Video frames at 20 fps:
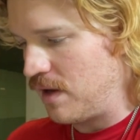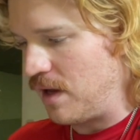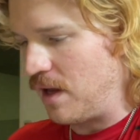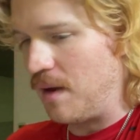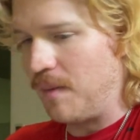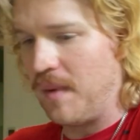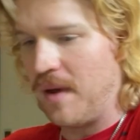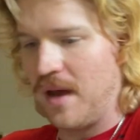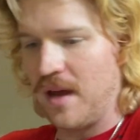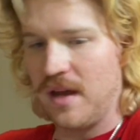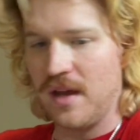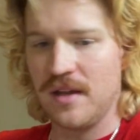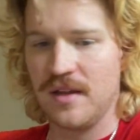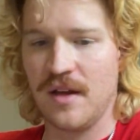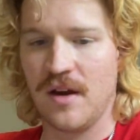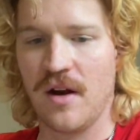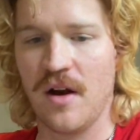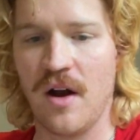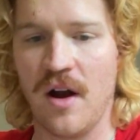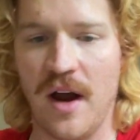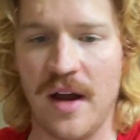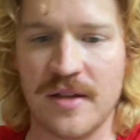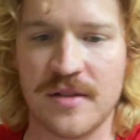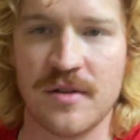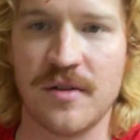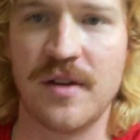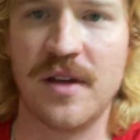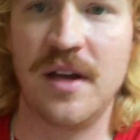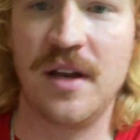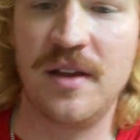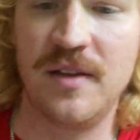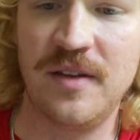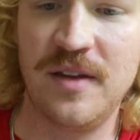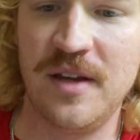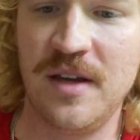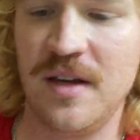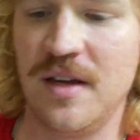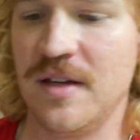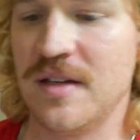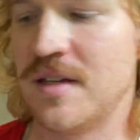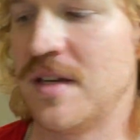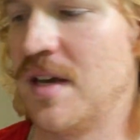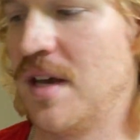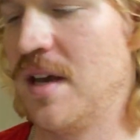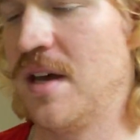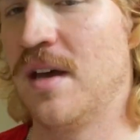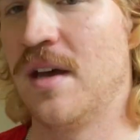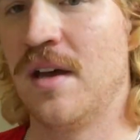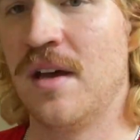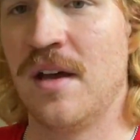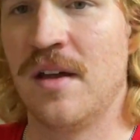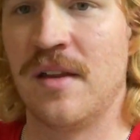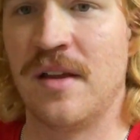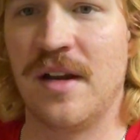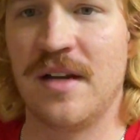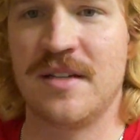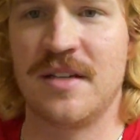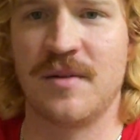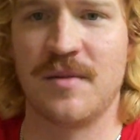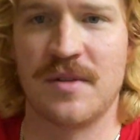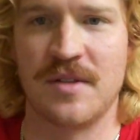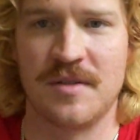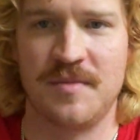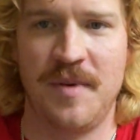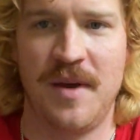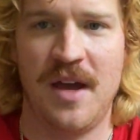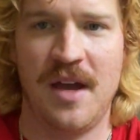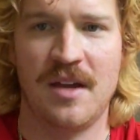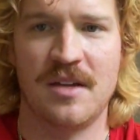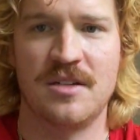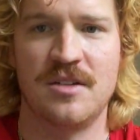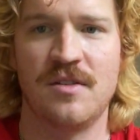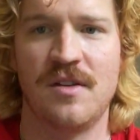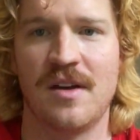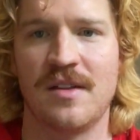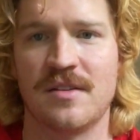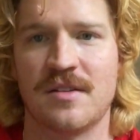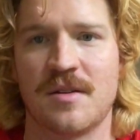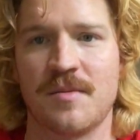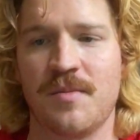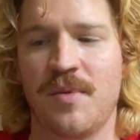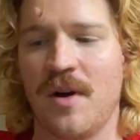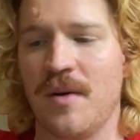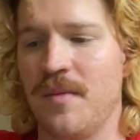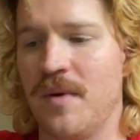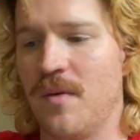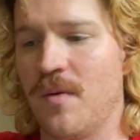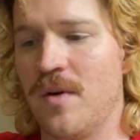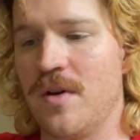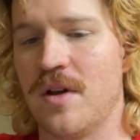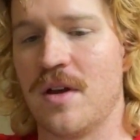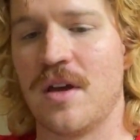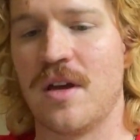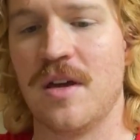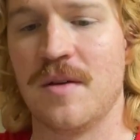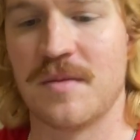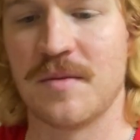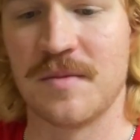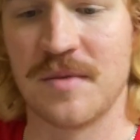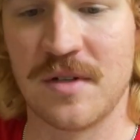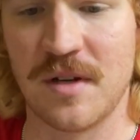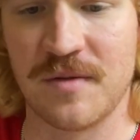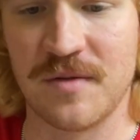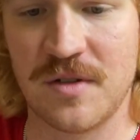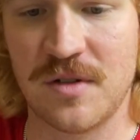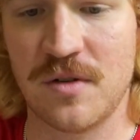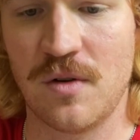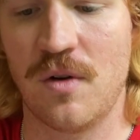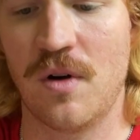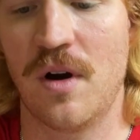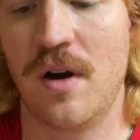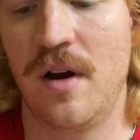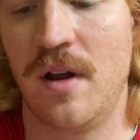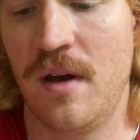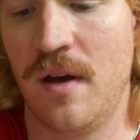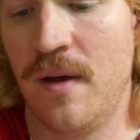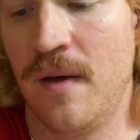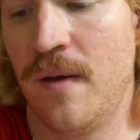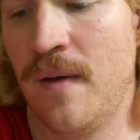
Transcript: Get it back in there. All right, so then in these, the nice thing with this bag is you got this compartment where you can keep some stuff stored.